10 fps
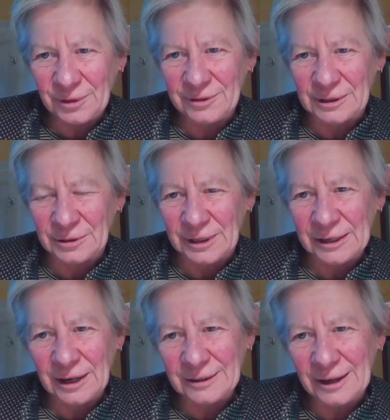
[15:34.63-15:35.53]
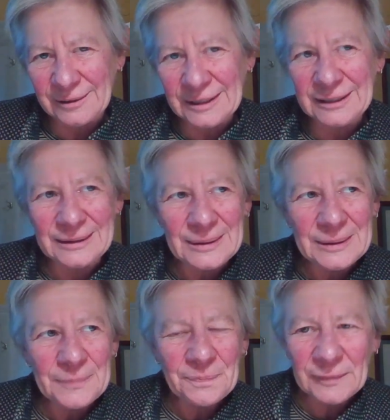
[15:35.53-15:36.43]
focusing on that. I
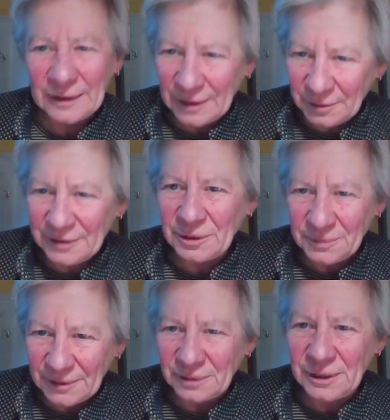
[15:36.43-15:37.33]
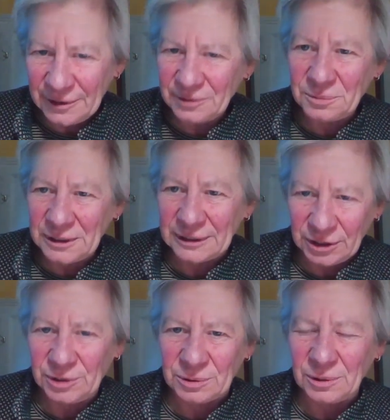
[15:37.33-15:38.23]
think there is a
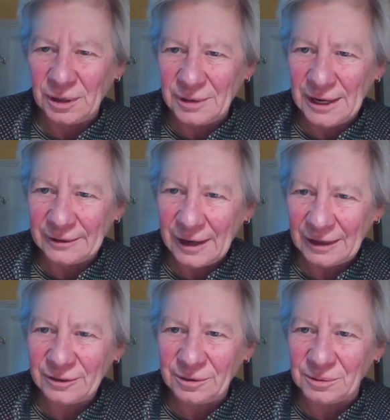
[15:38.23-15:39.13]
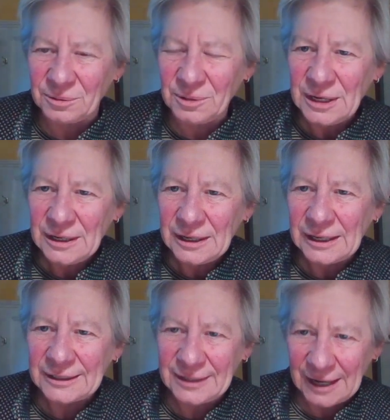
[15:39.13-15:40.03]
real issue around how to
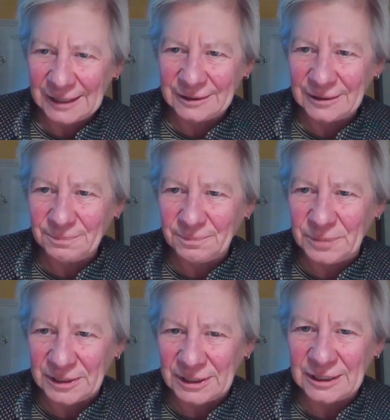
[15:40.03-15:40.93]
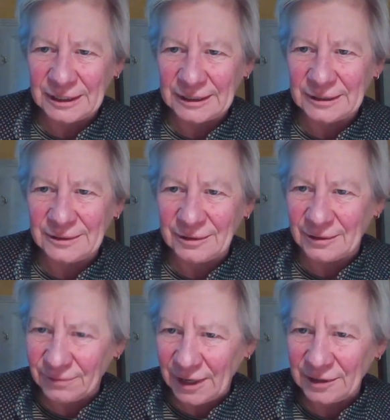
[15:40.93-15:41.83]
target
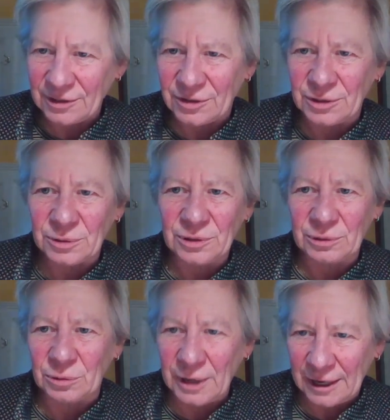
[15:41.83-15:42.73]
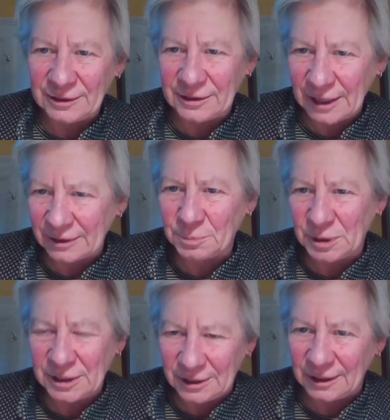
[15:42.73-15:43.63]
particularly disadvantaged youth or how to
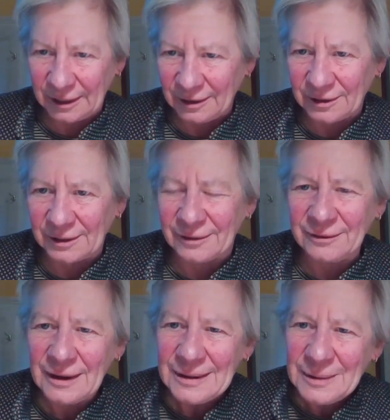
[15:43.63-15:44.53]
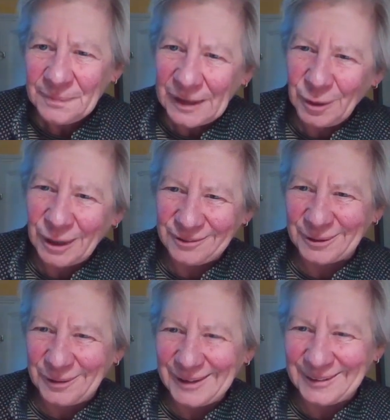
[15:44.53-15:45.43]
target particular areas. And
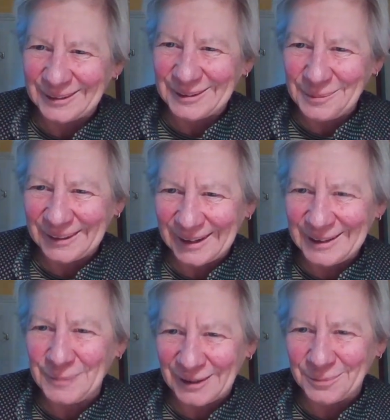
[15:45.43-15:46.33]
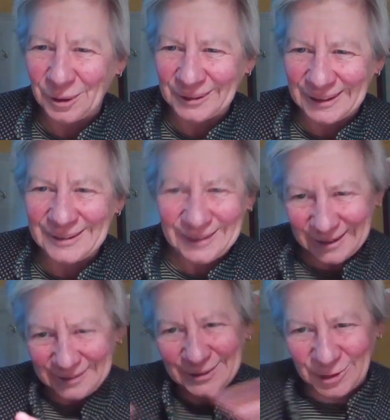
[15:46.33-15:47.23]
one of the great things about the Headspace model
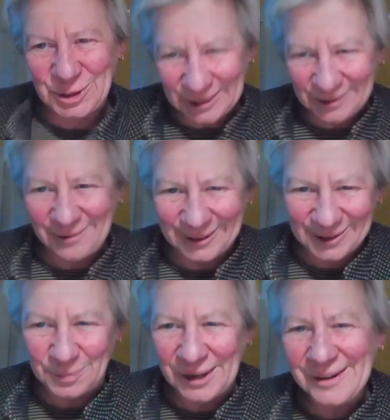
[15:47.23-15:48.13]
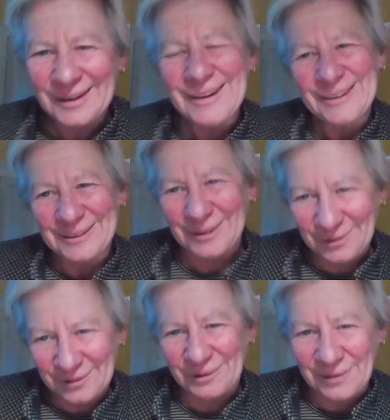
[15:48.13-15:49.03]
is its geographic spread.
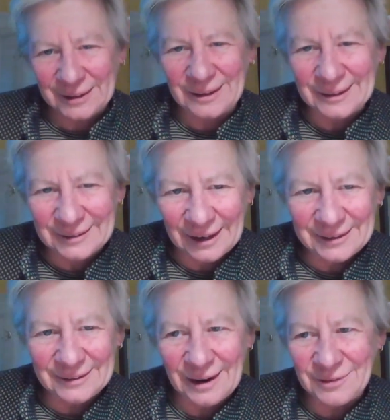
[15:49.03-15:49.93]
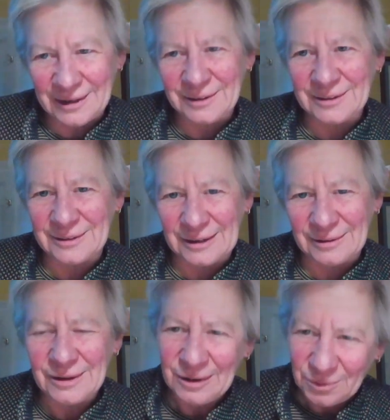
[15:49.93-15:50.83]
So the fact that it does have centres
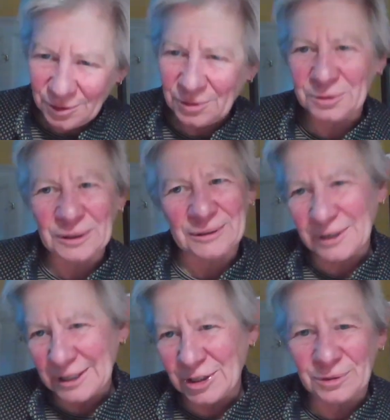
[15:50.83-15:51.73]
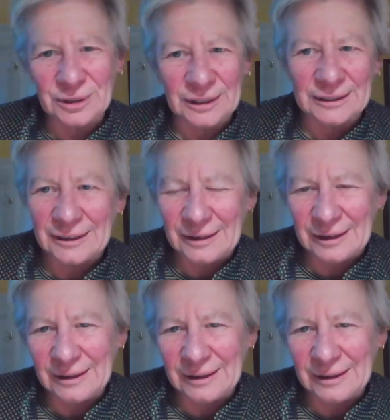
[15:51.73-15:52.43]
in rural and regional,